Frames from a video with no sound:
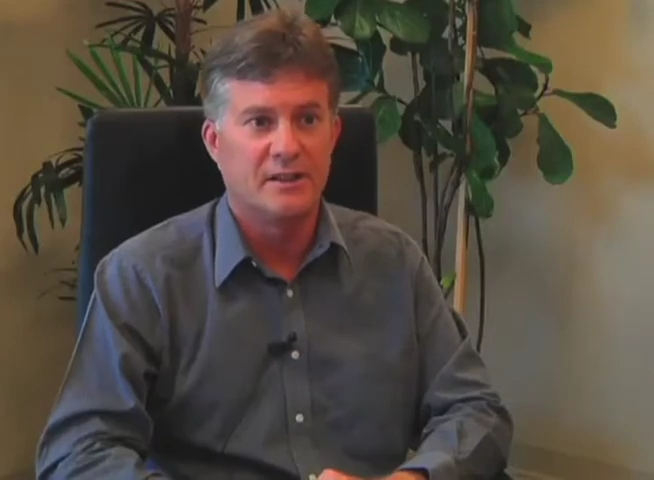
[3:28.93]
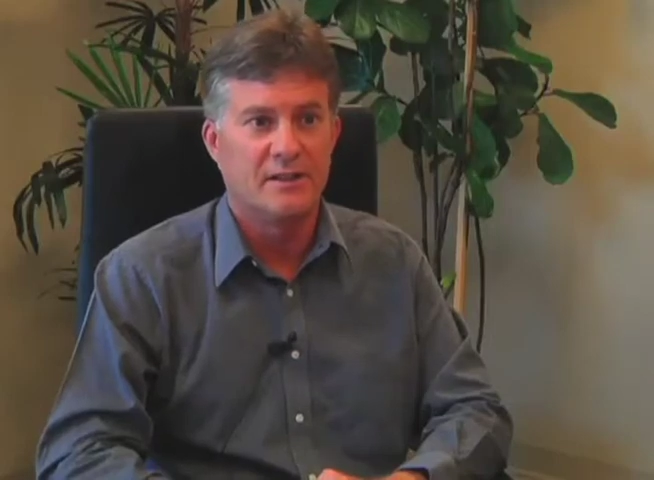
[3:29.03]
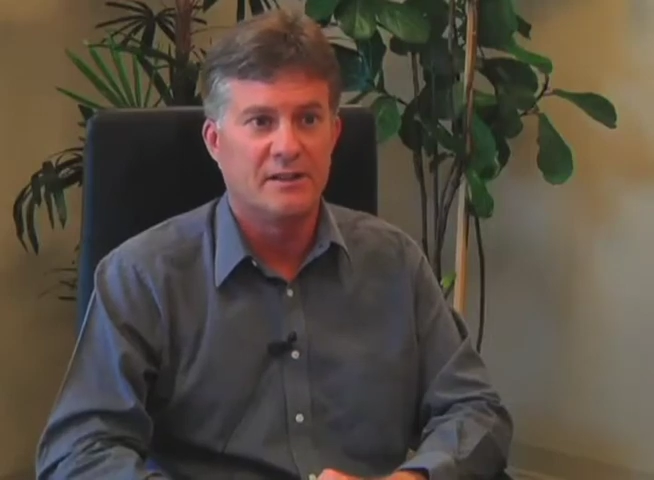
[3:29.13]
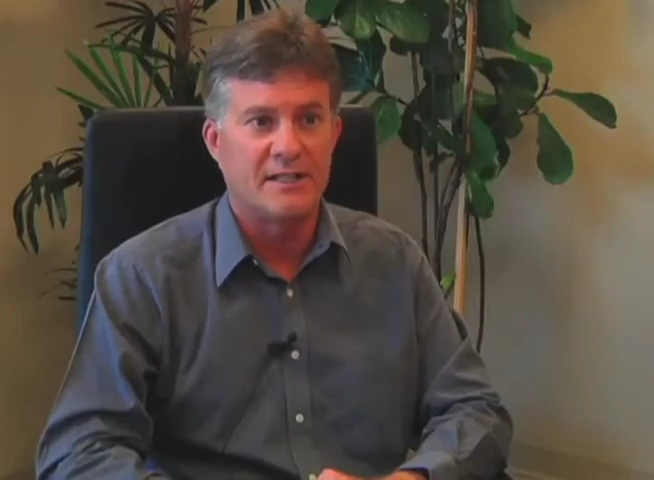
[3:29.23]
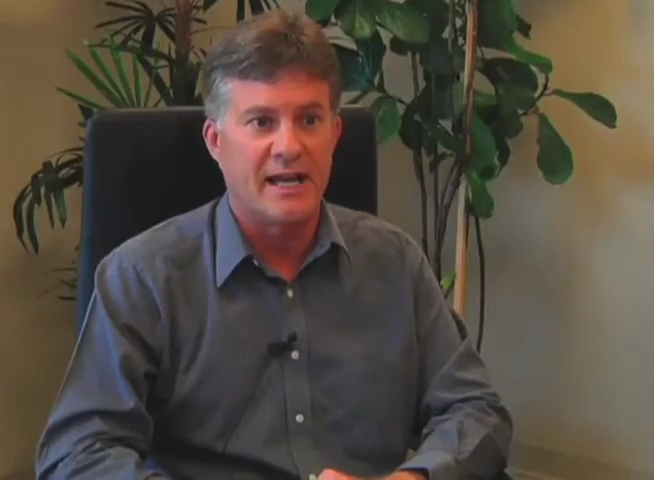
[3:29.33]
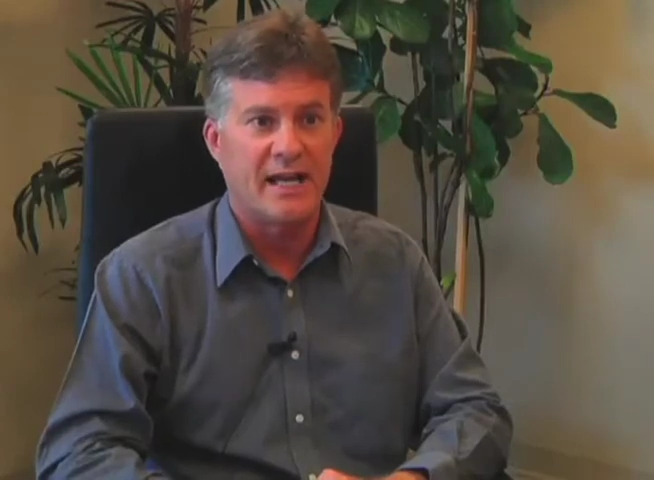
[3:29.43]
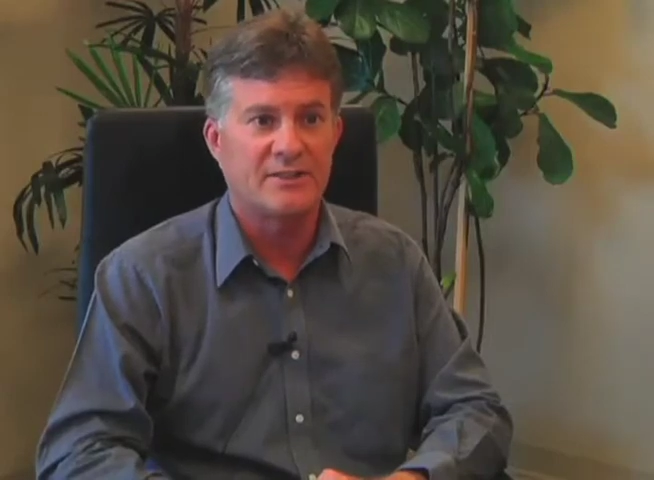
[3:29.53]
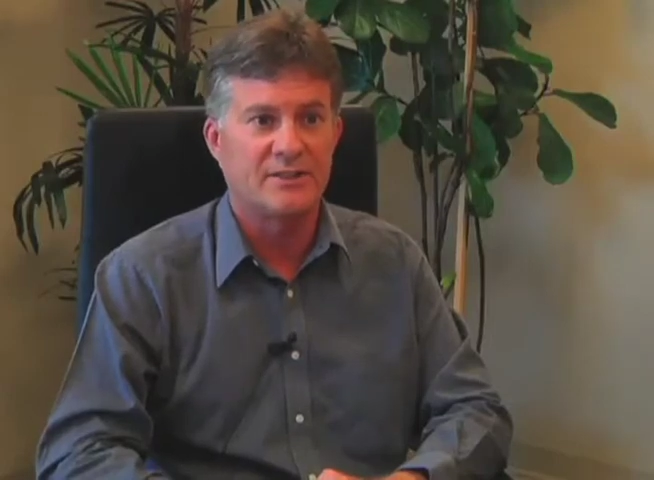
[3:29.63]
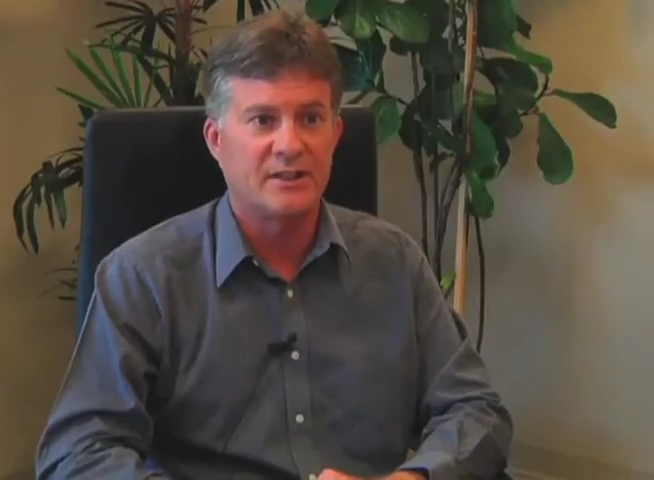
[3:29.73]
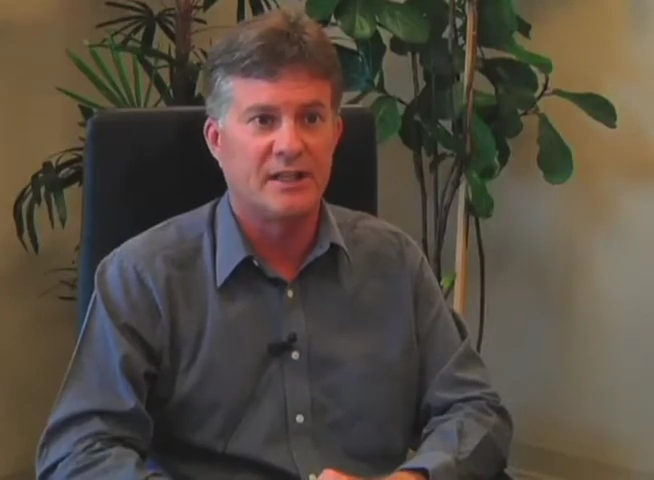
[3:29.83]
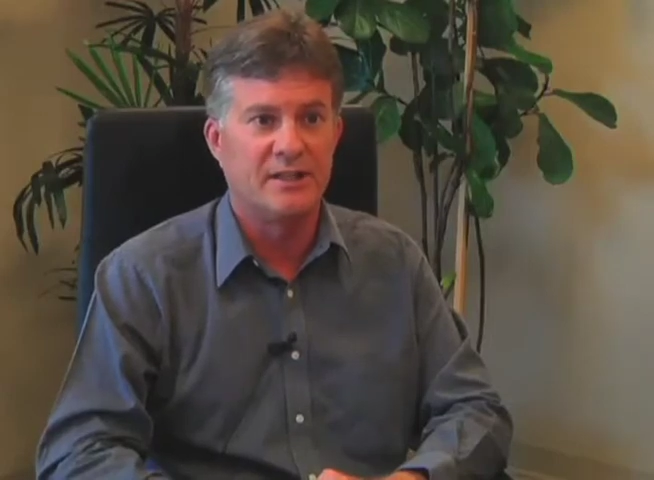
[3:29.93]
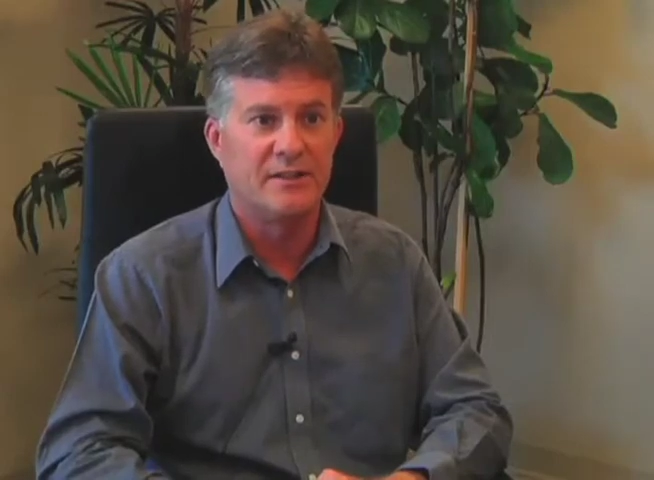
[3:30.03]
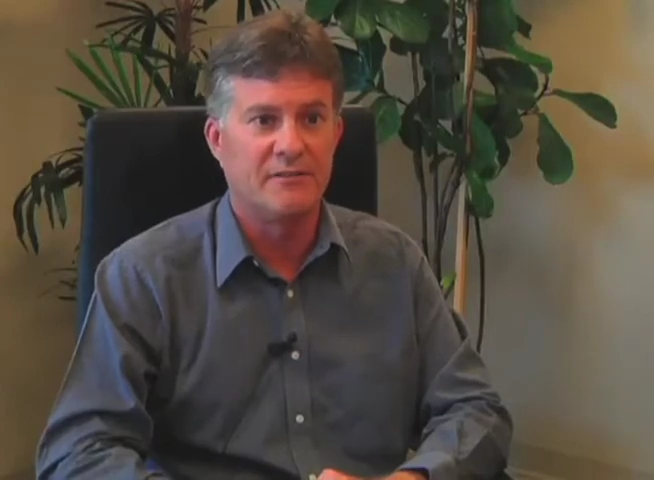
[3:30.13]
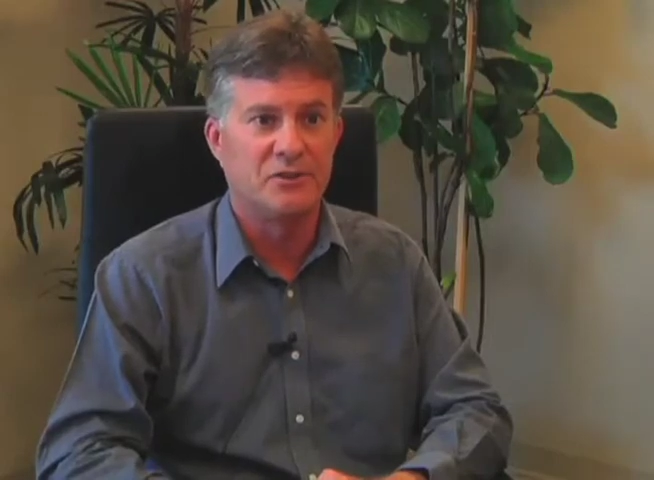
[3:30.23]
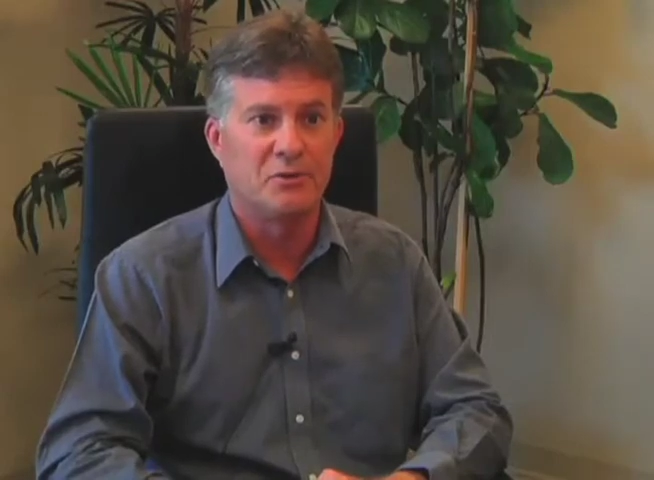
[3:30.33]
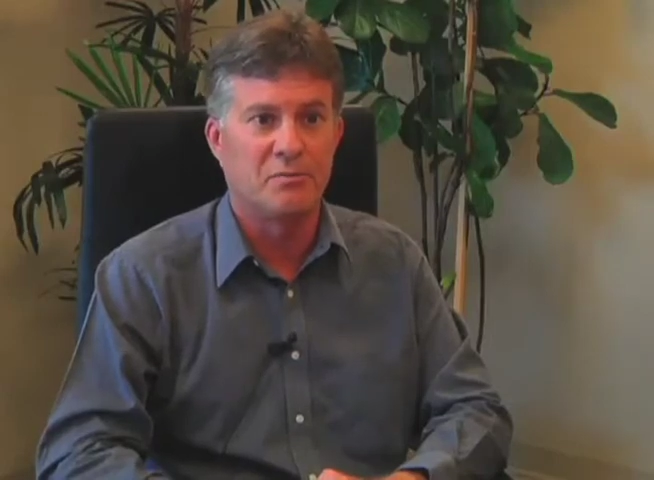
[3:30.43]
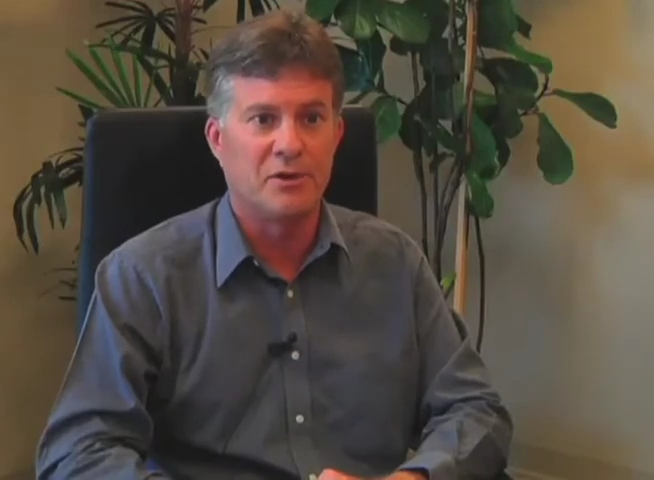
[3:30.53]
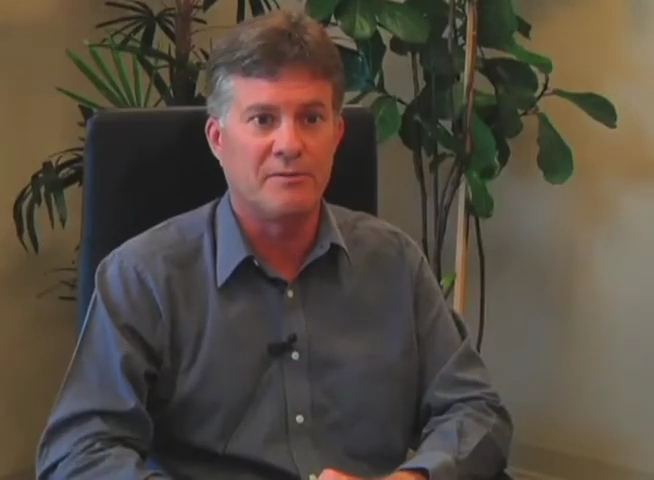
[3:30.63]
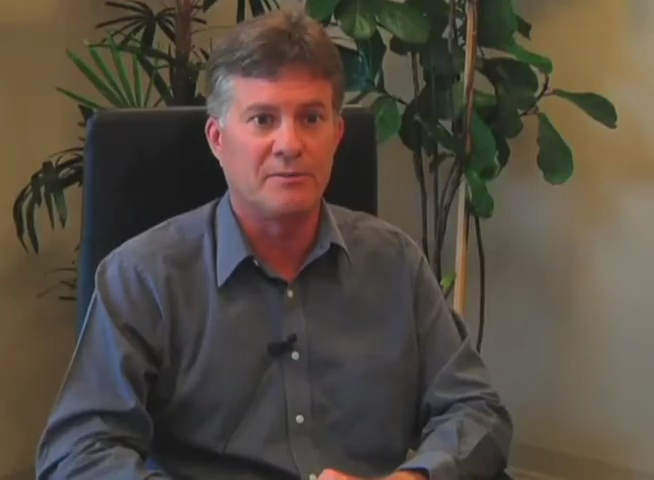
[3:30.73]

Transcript: The tax and individual premium